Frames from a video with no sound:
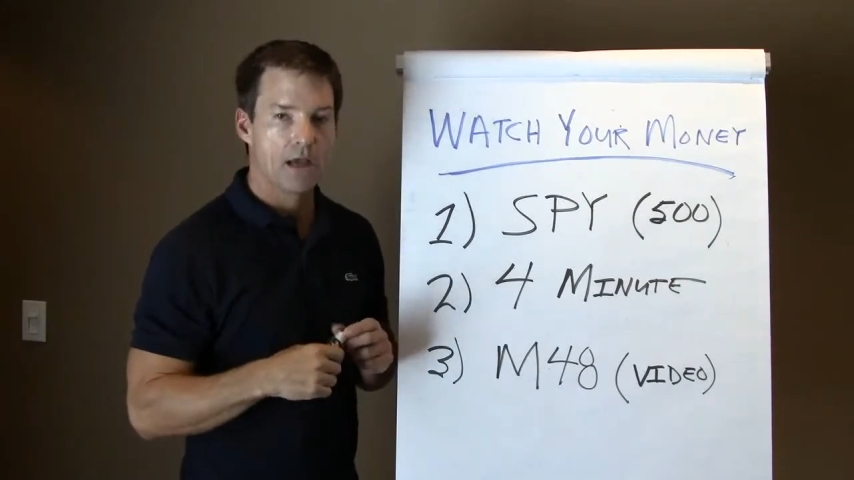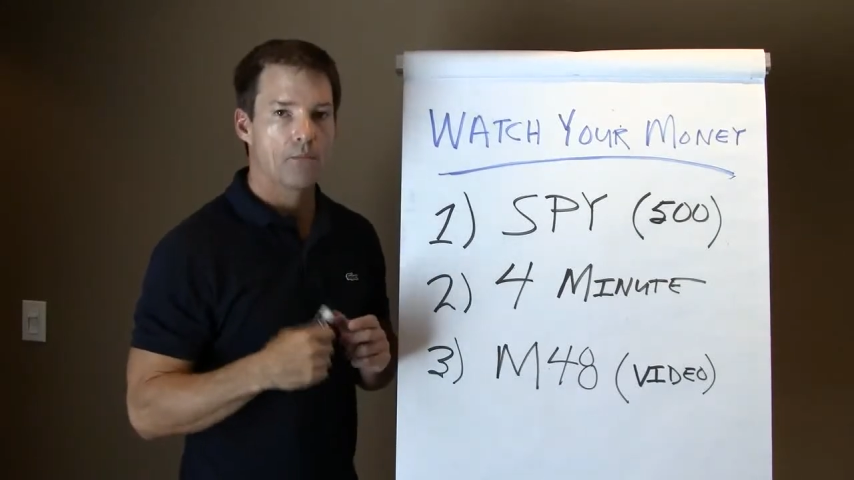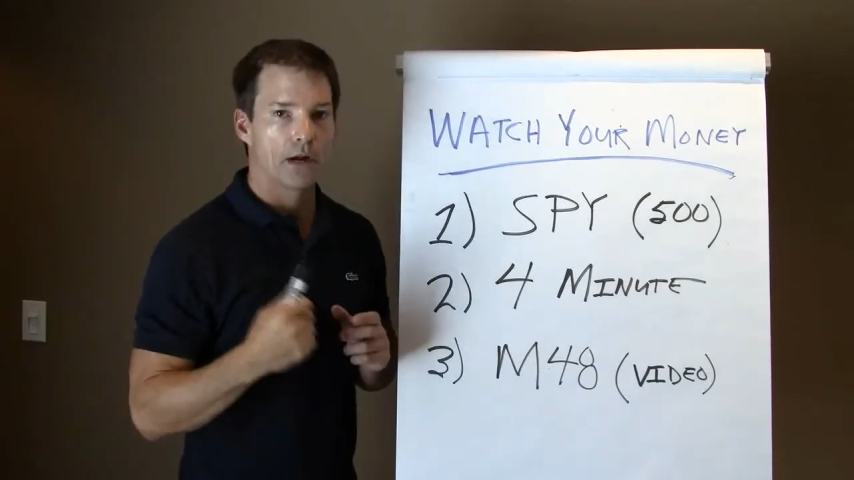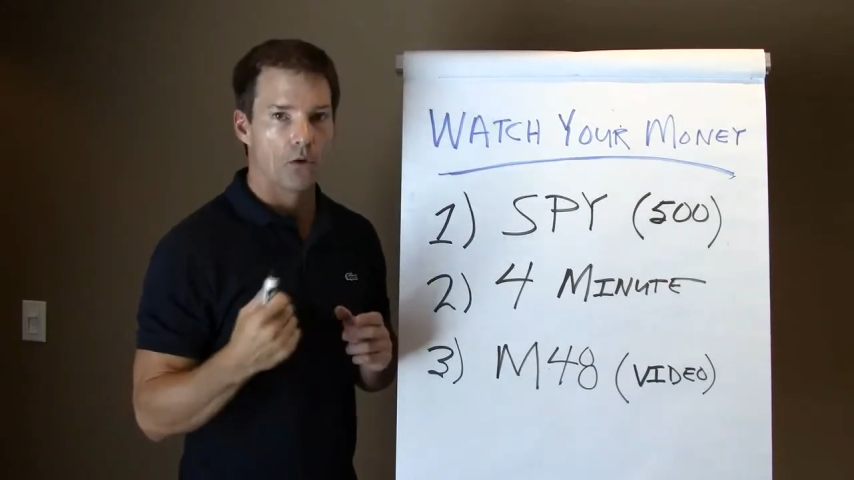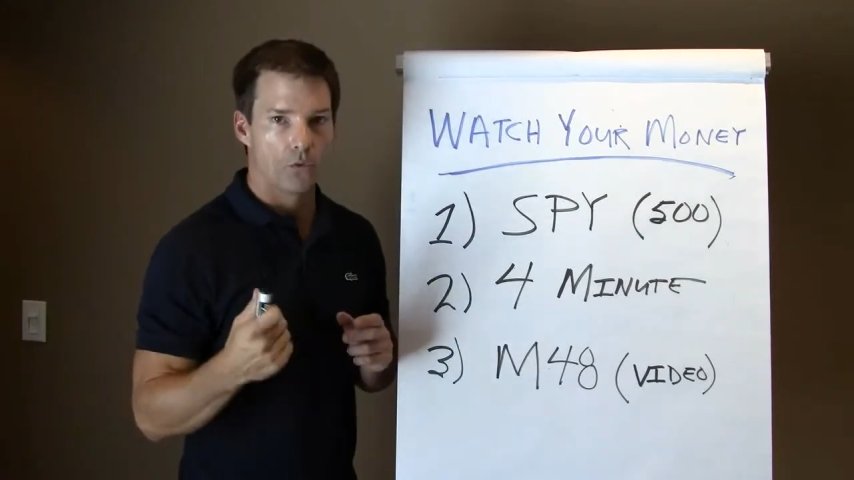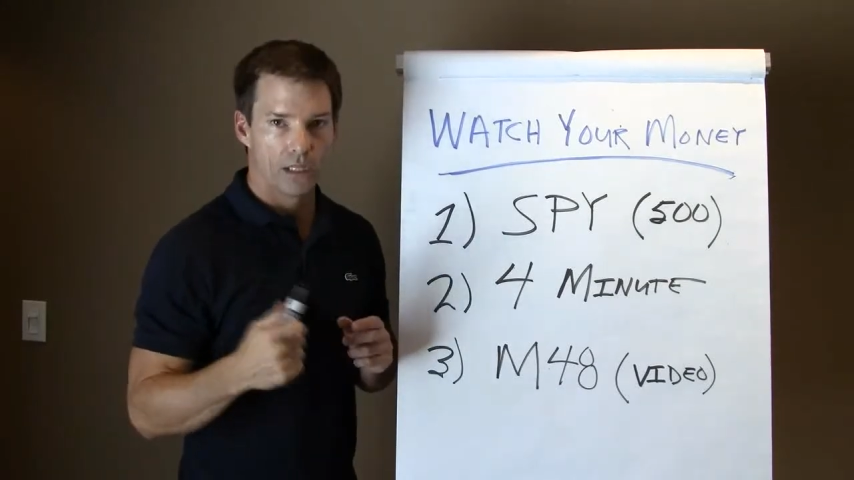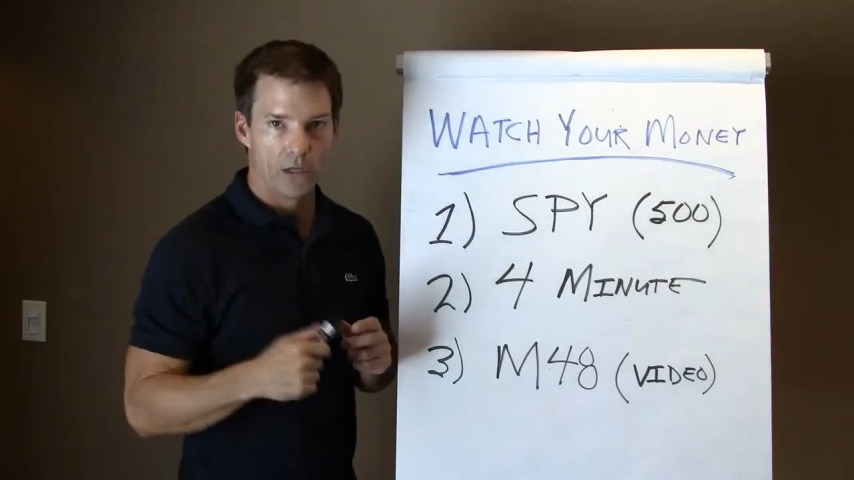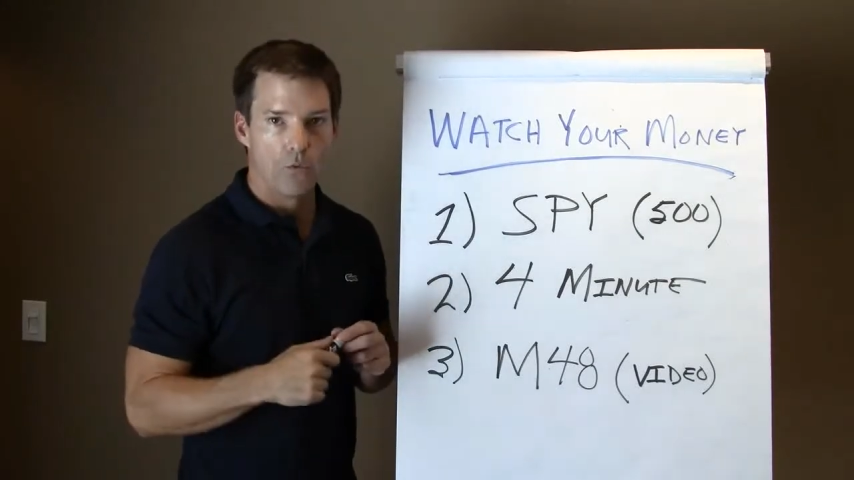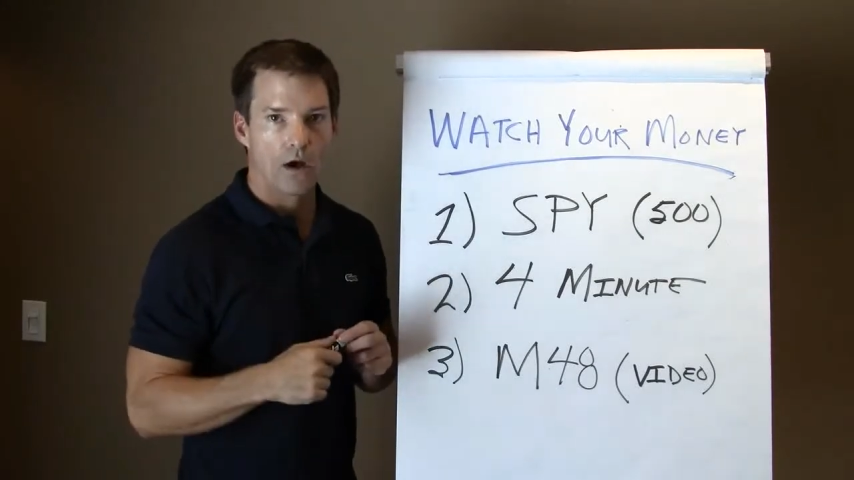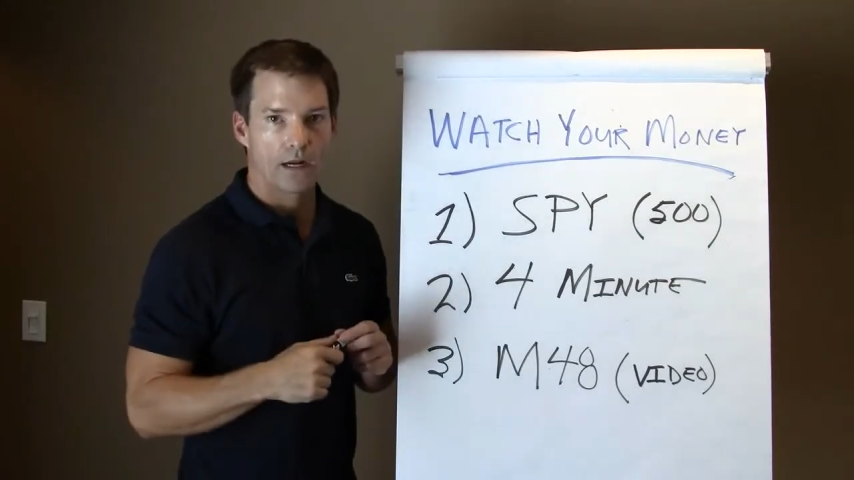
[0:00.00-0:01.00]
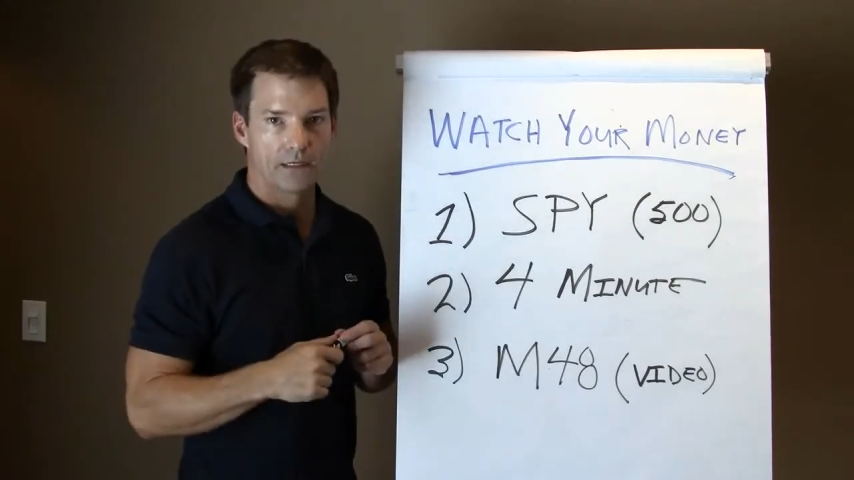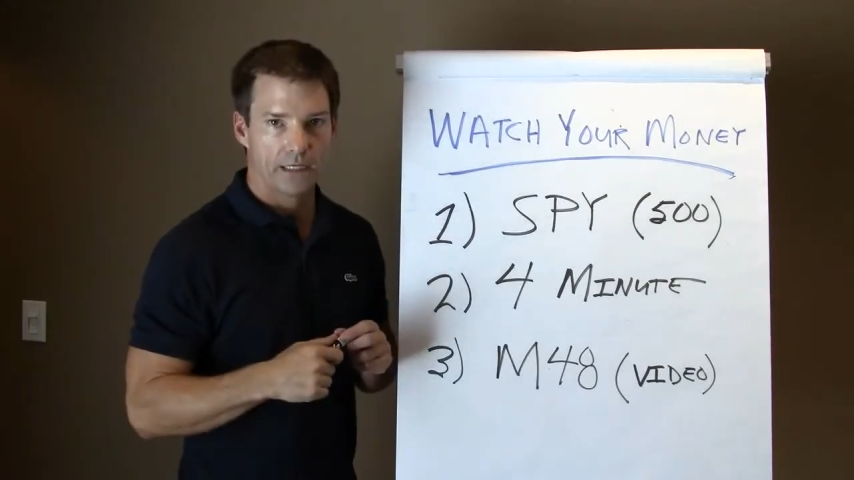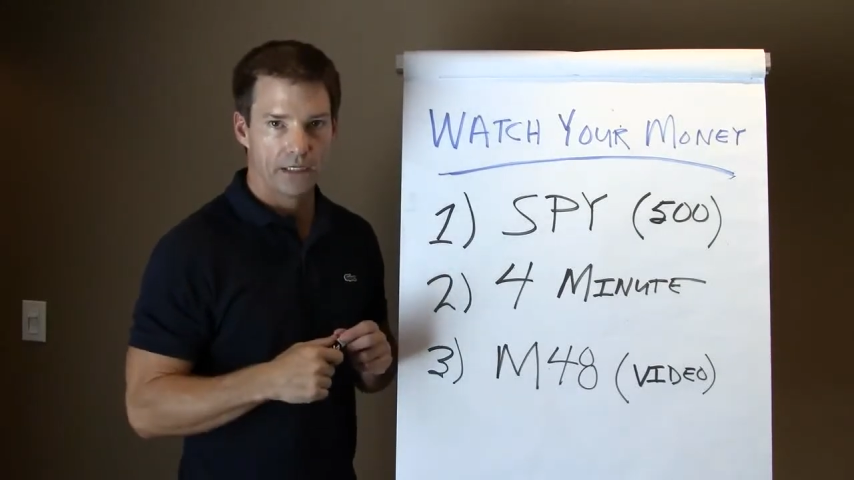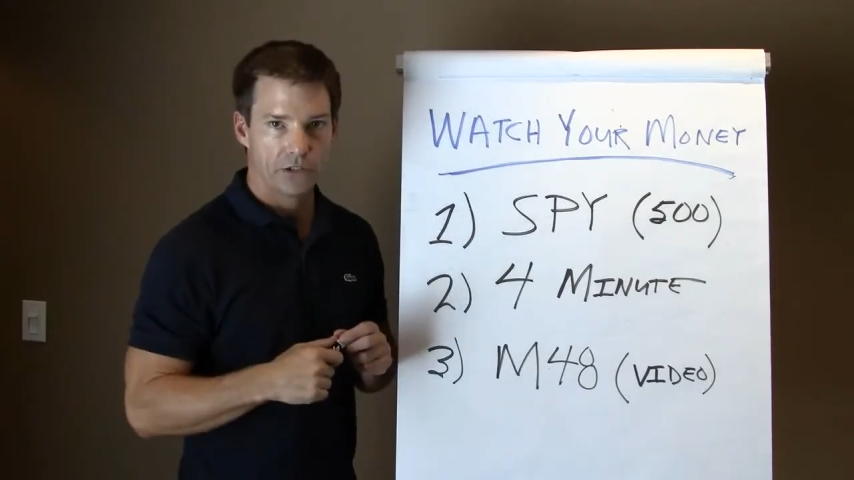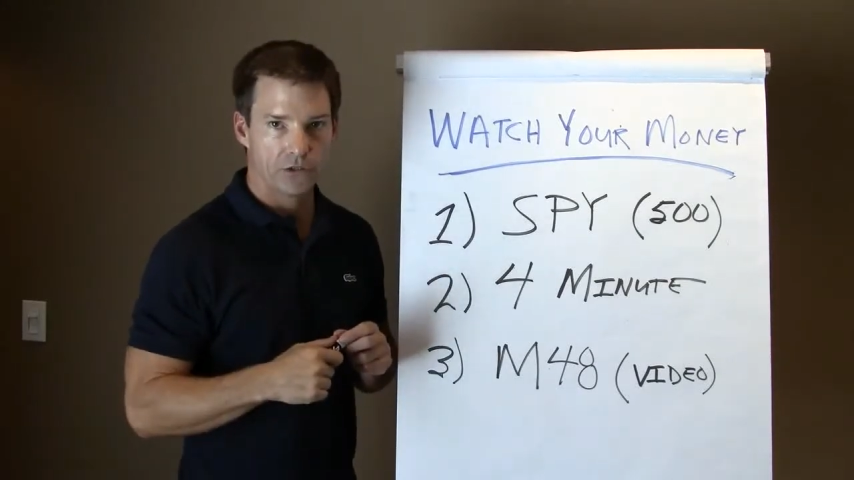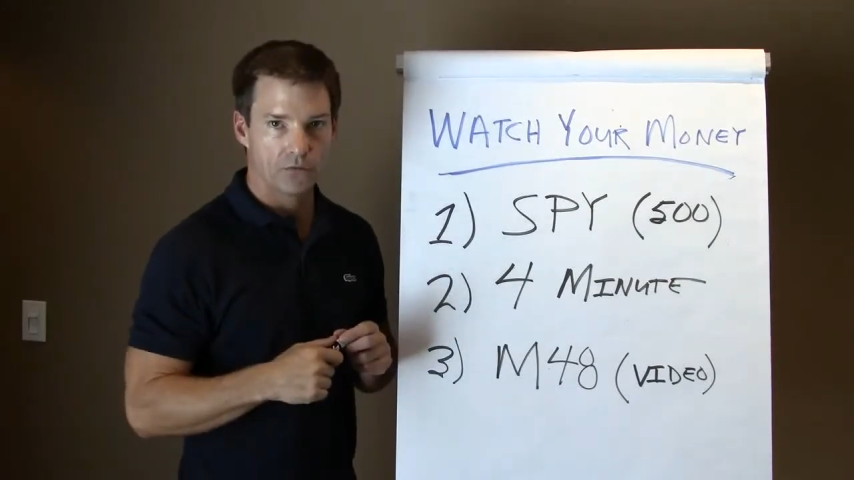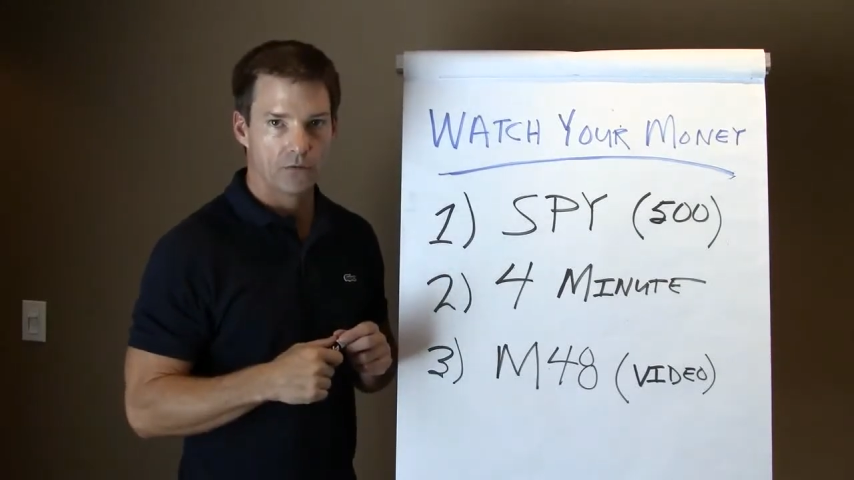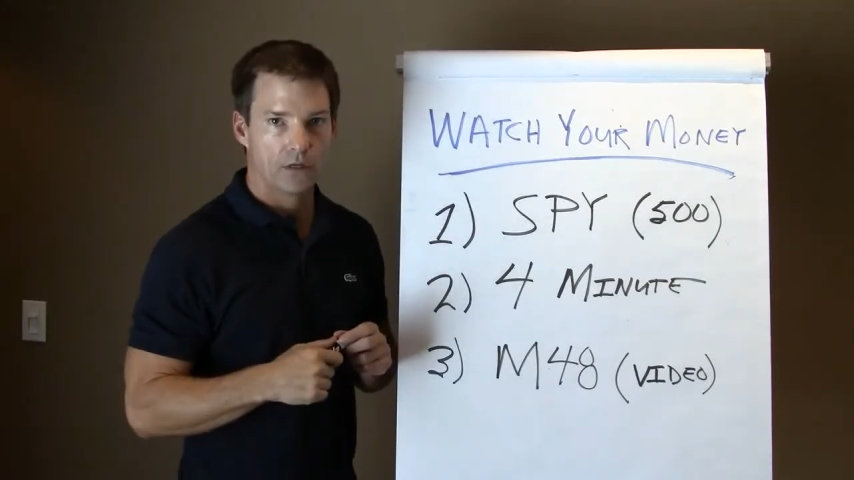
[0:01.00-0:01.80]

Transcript: But I really want to teach you.